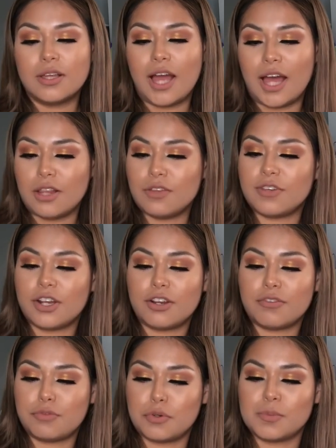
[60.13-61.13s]
Aloe Vera
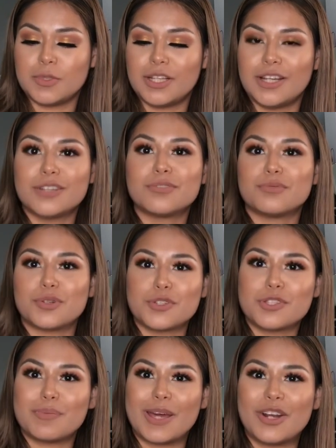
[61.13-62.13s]
Formula
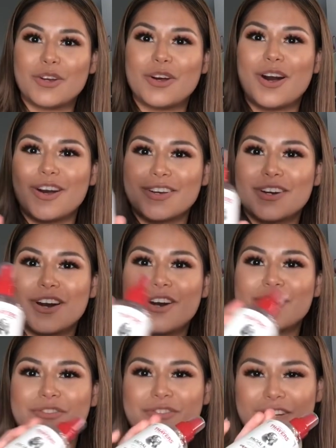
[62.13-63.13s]
Rose Petal
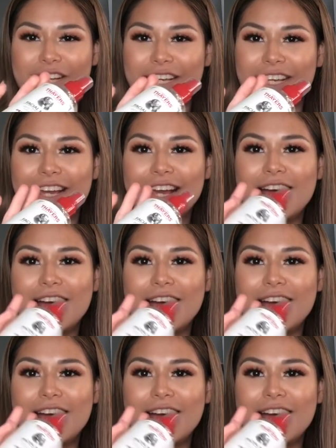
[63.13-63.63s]
Alcohol Free